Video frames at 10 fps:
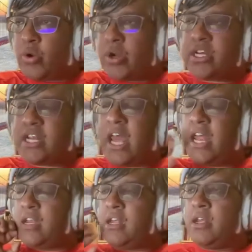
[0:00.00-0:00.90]

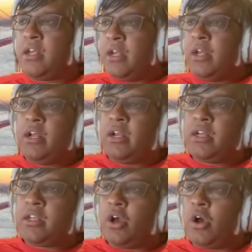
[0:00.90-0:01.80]
2010,
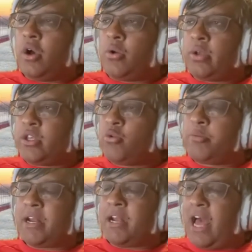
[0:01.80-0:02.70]
you
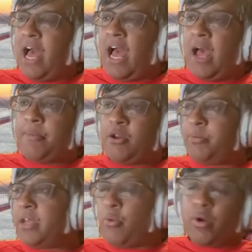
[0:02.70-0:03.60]
would be in a lab and
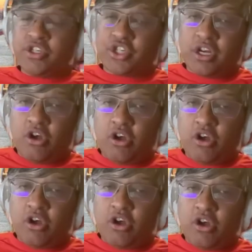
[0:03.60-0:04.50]
you'd get one
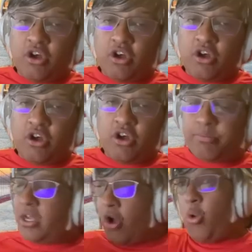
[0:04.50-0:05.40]
genome. You're like, oh, one
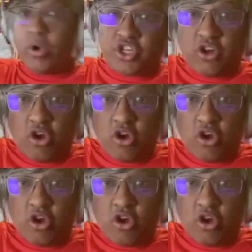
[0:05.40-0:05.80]
genome.